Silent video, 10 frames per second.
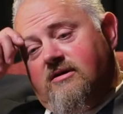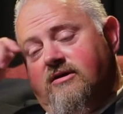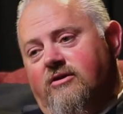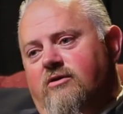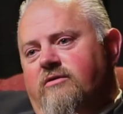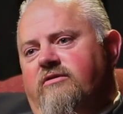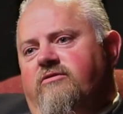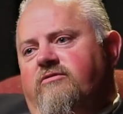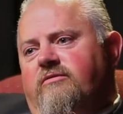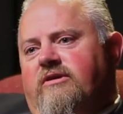you know,
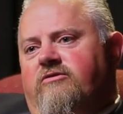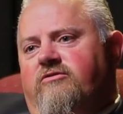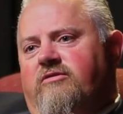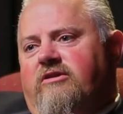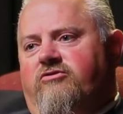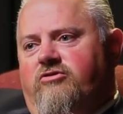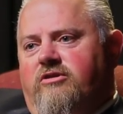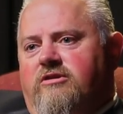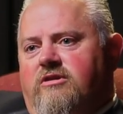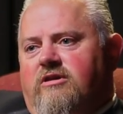it's
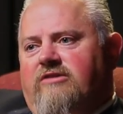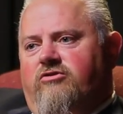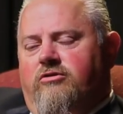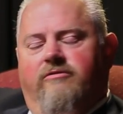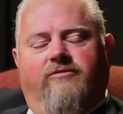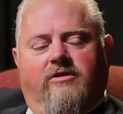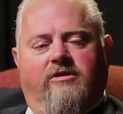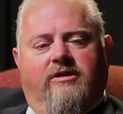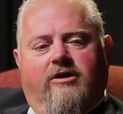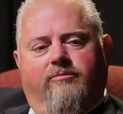good. It's a good
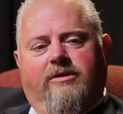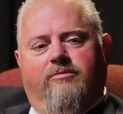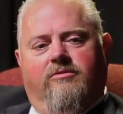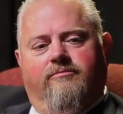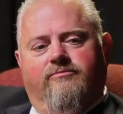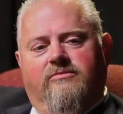feeling to help people.